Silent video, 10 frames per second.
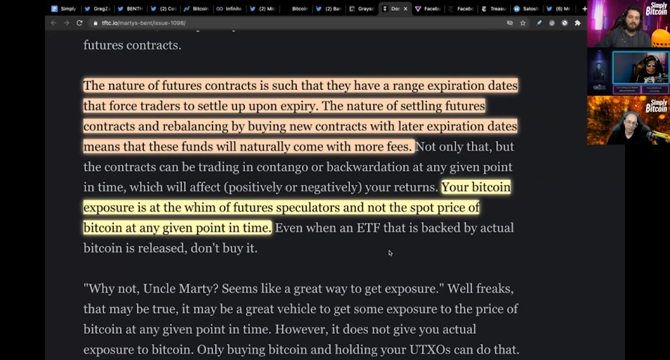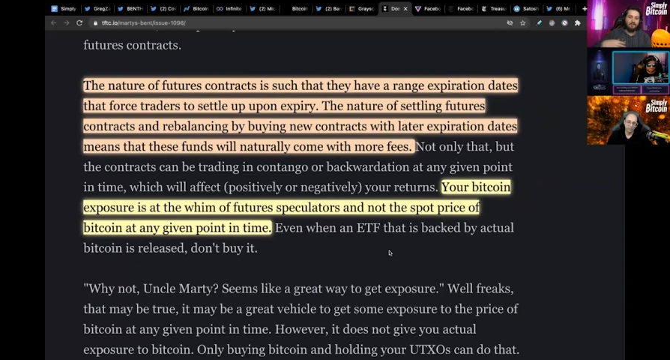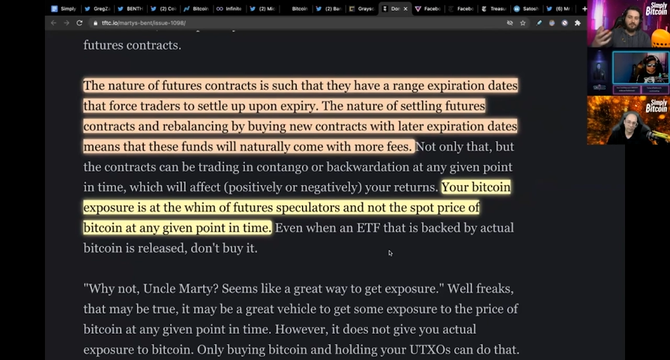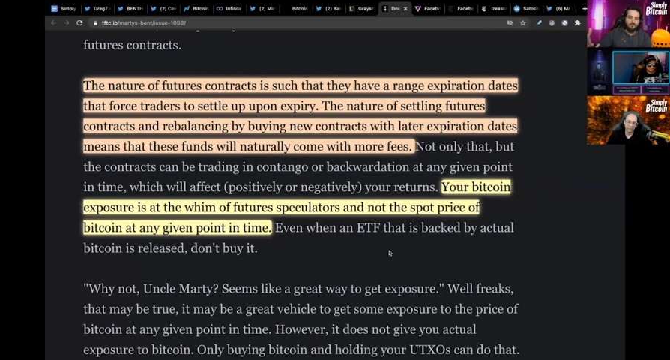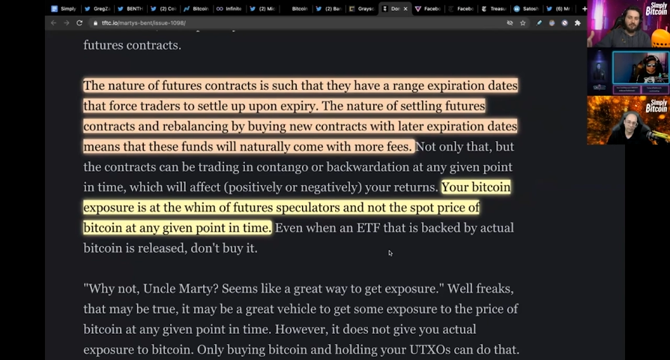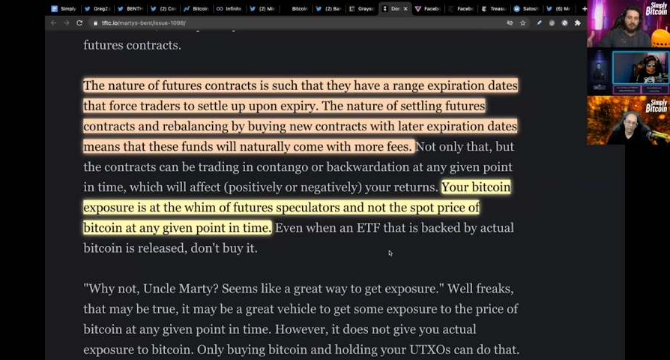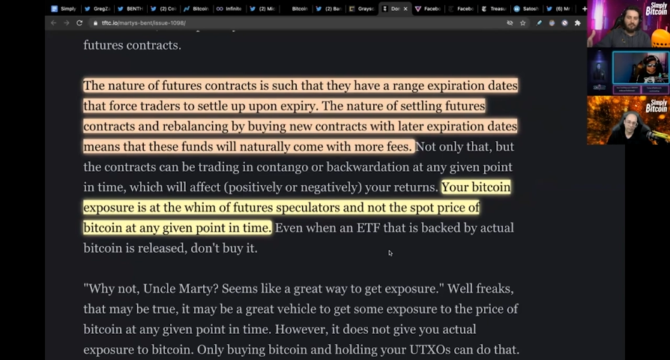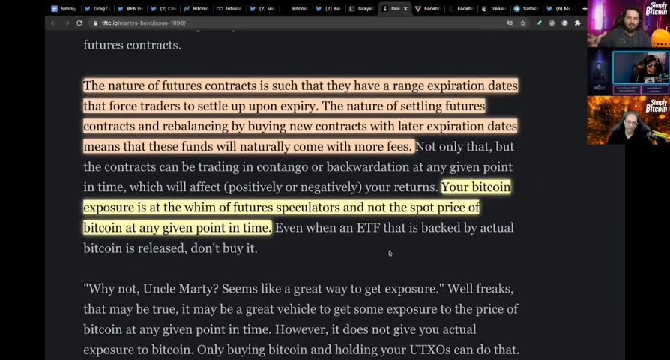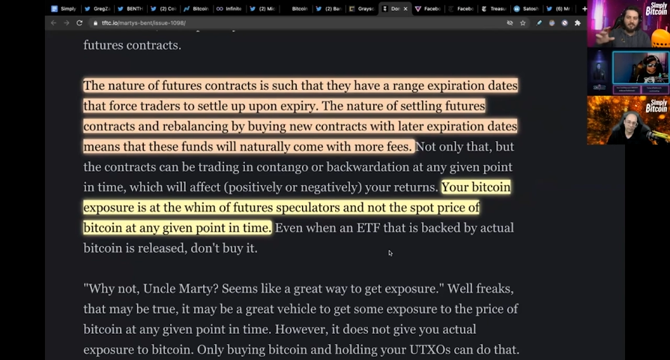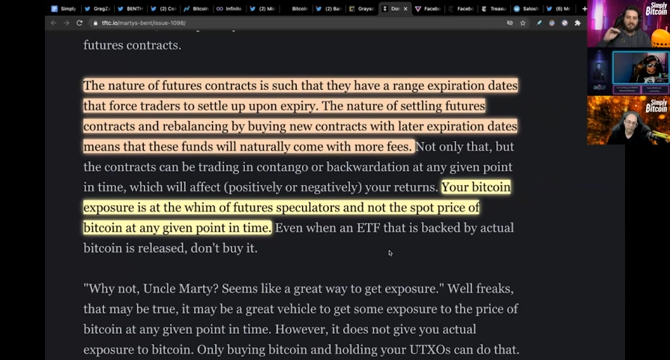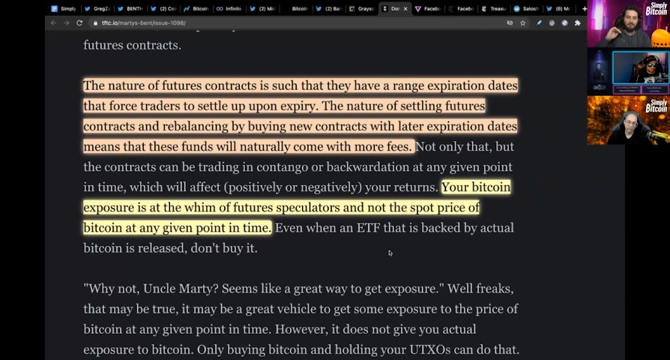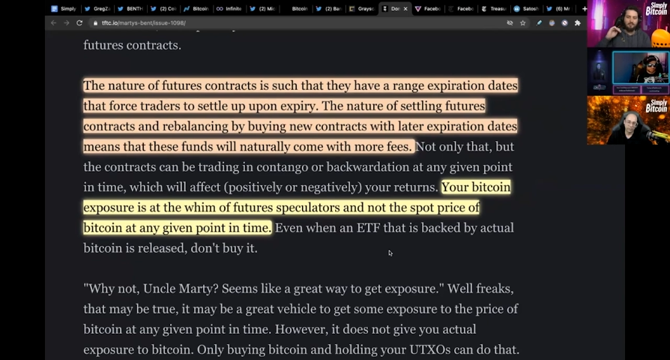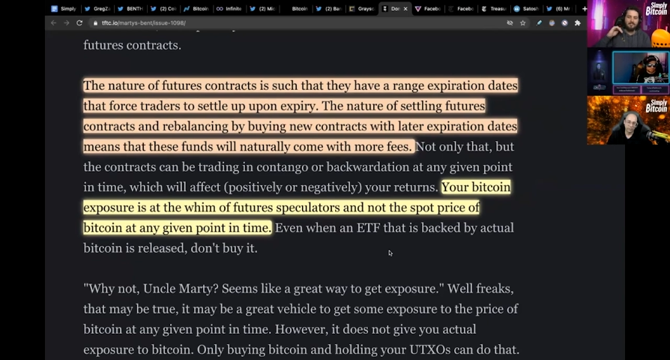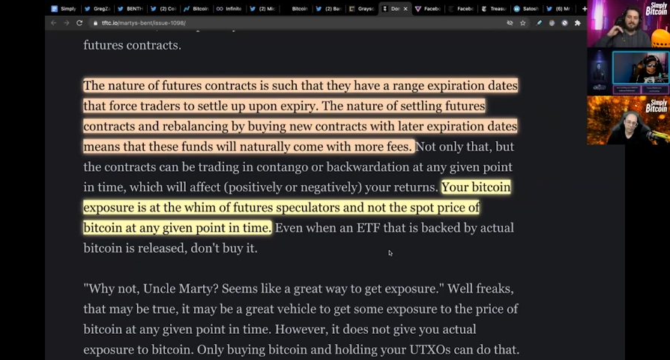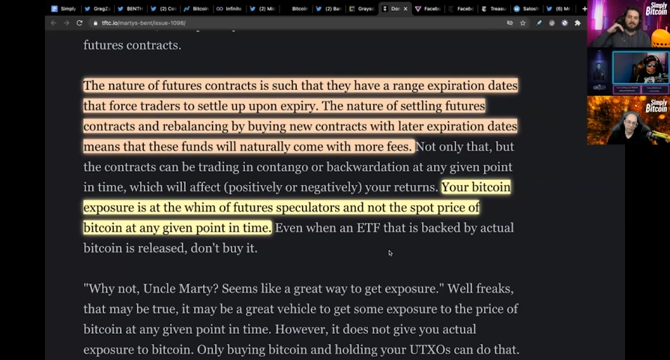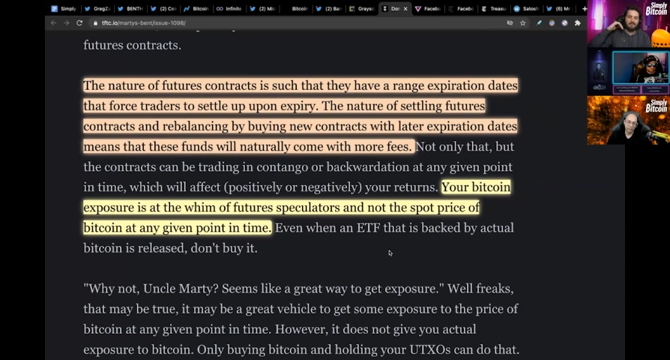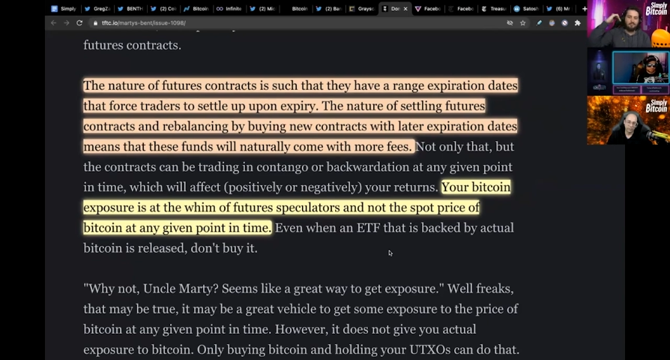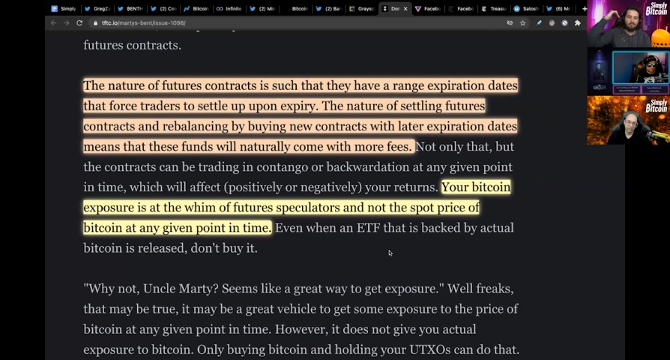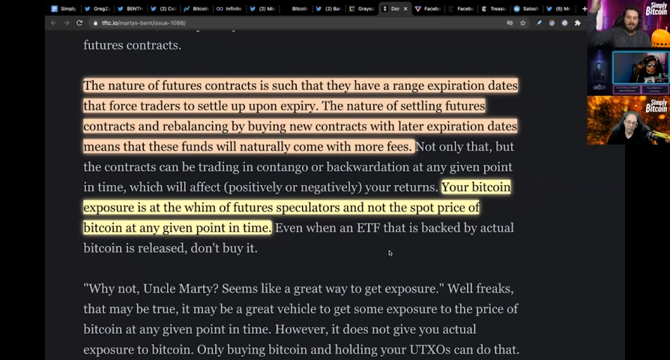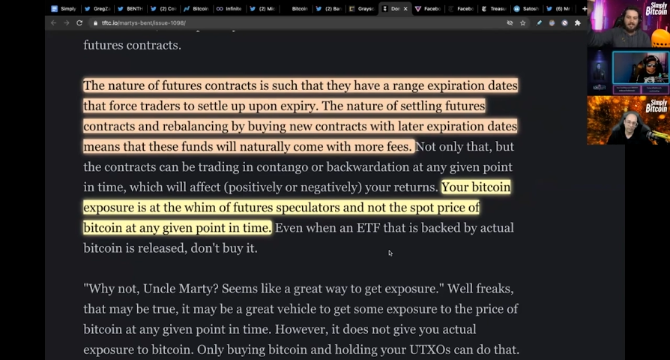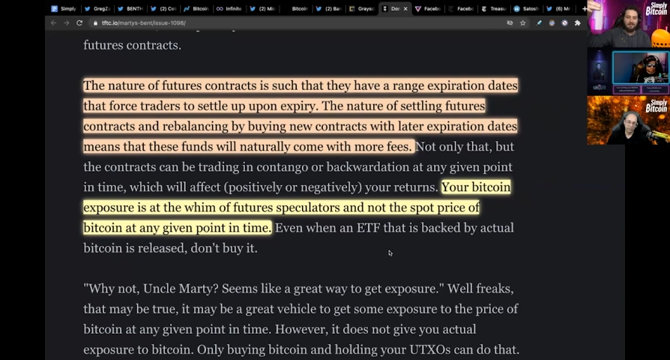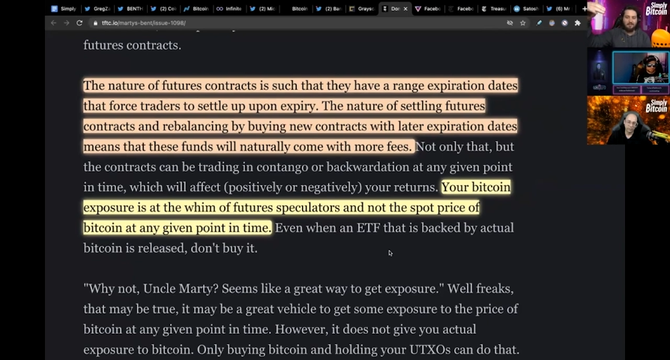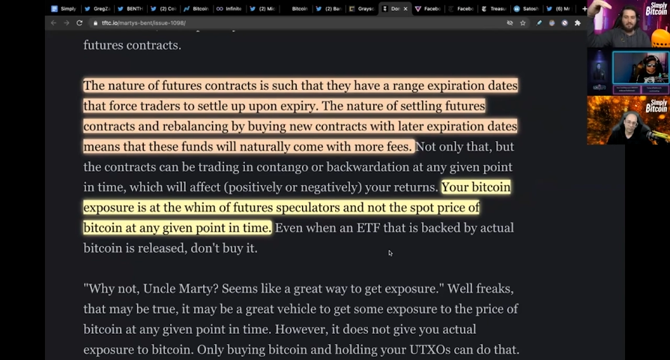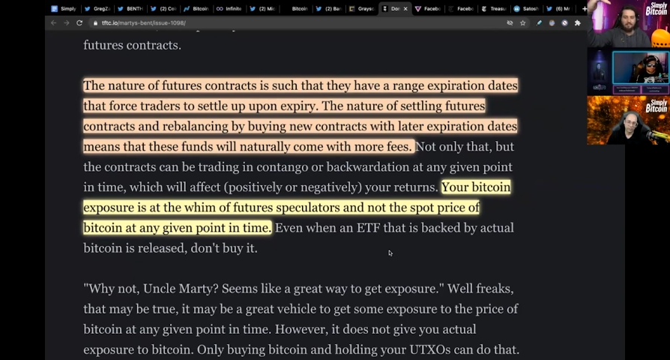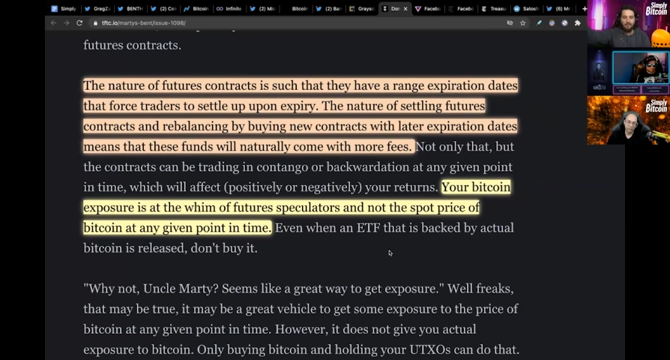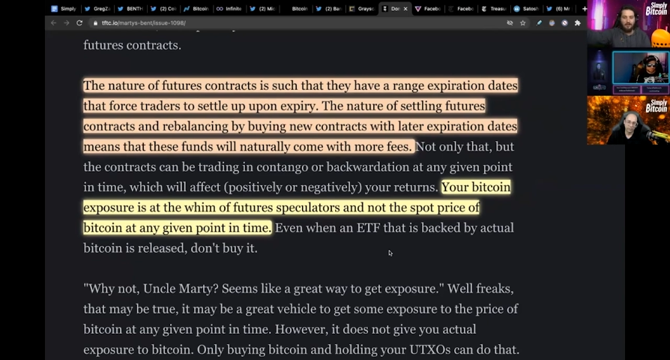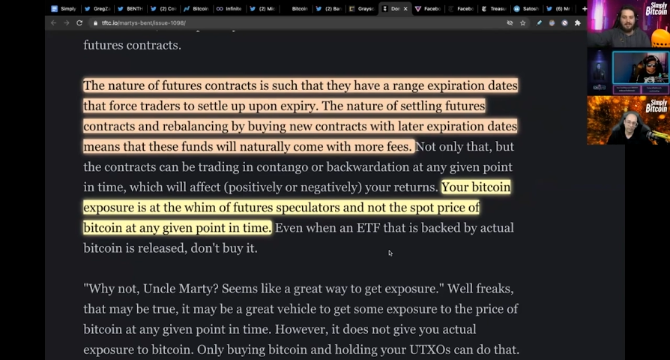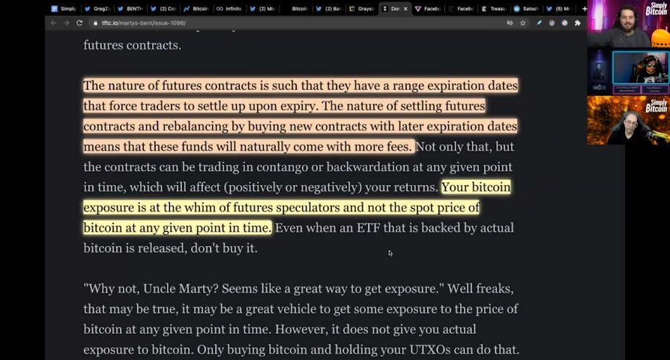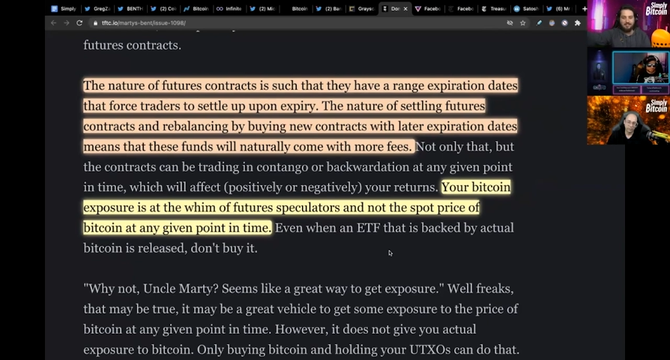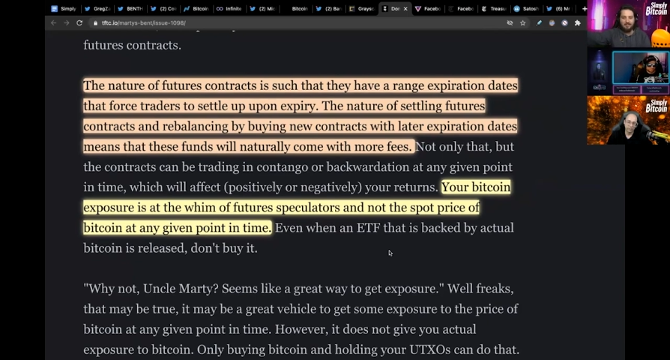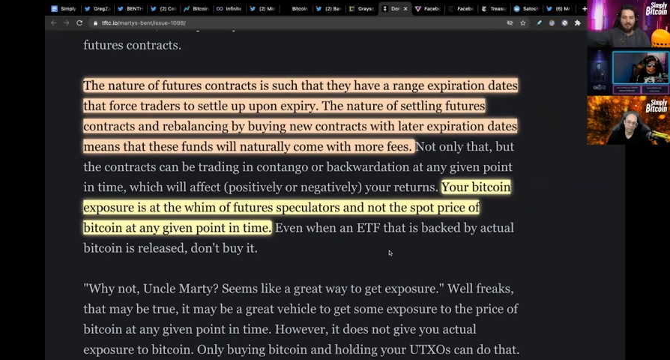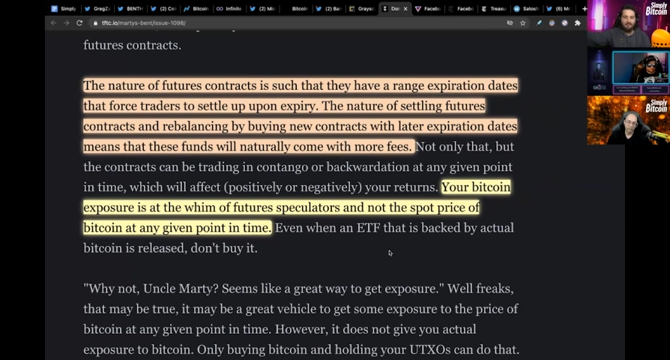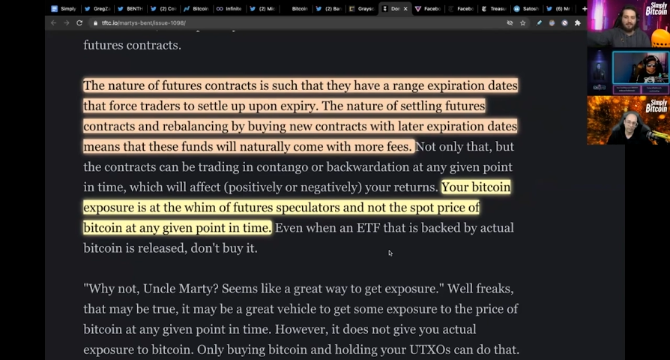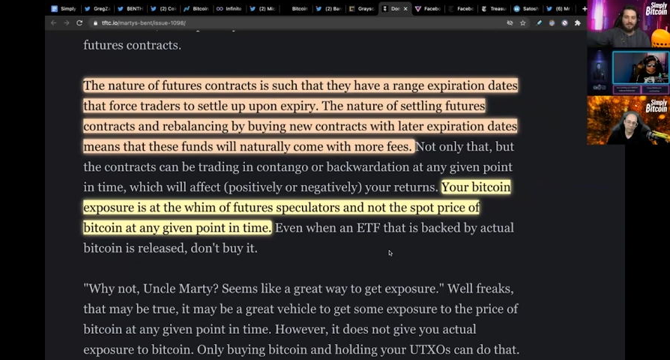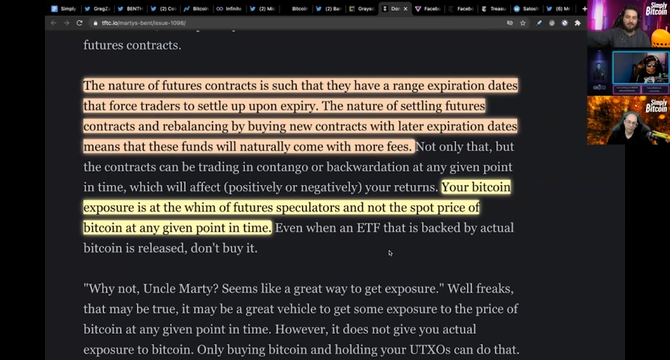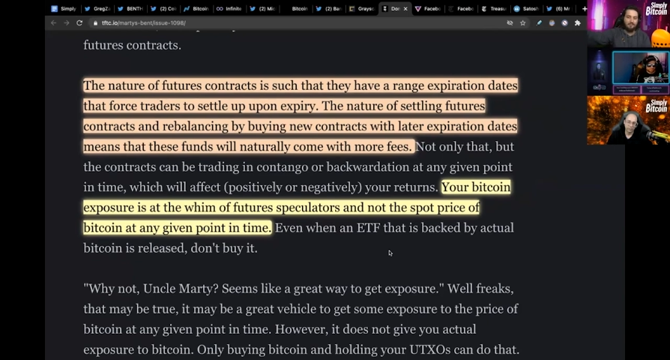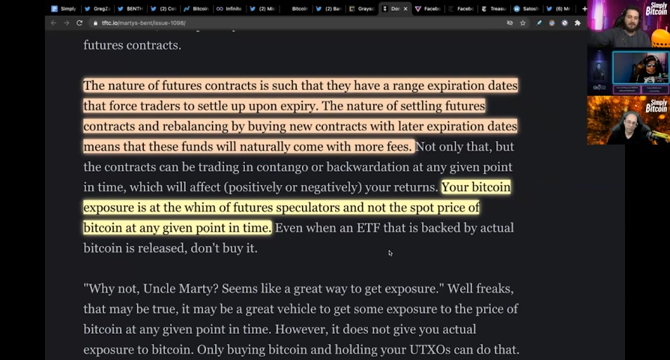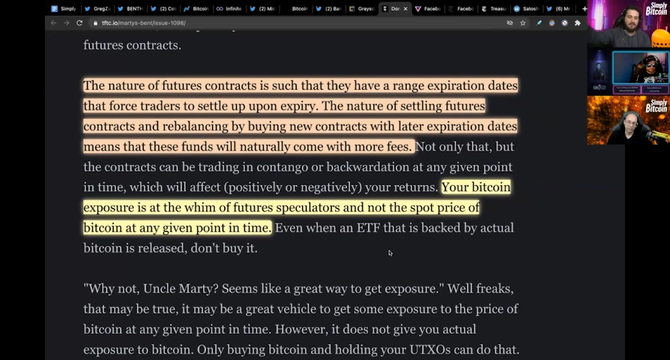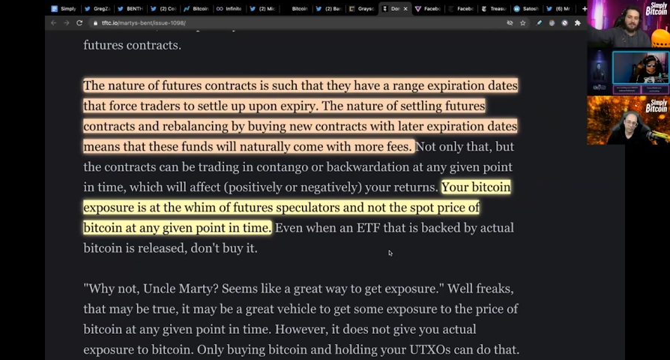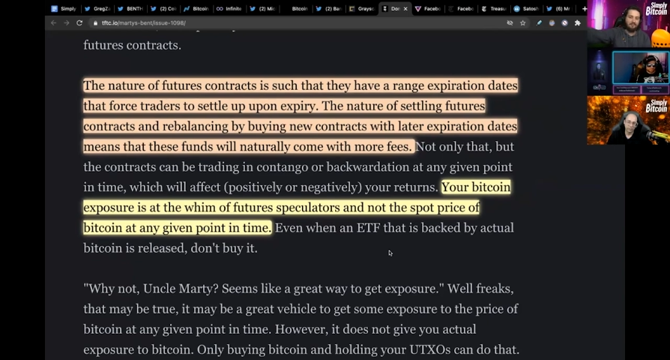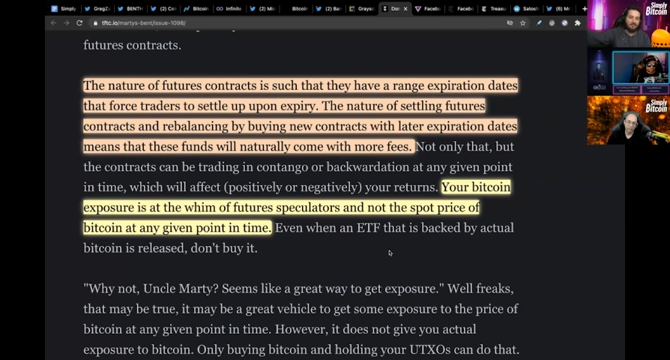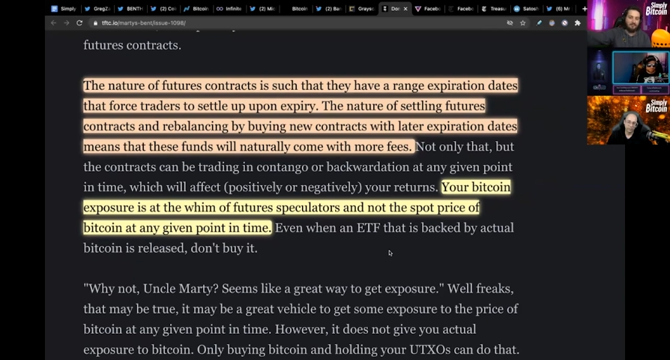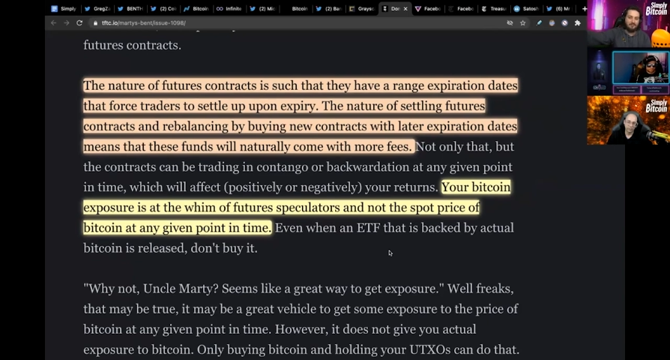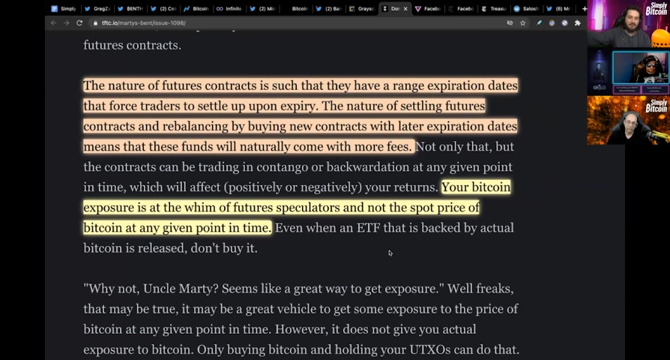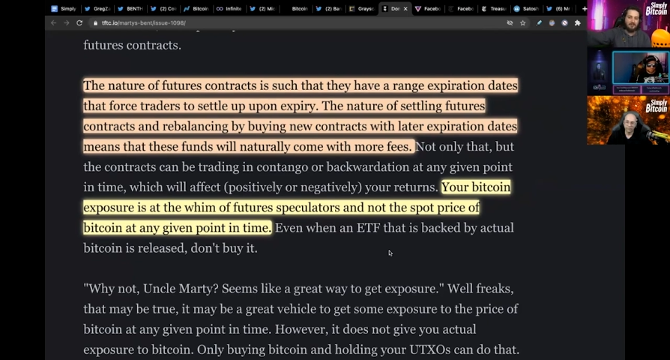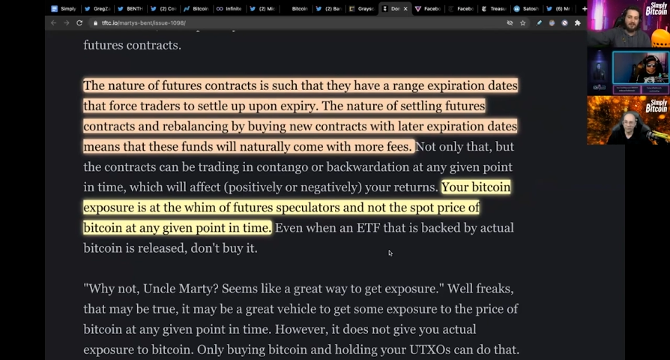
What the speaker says: (no speaker visible)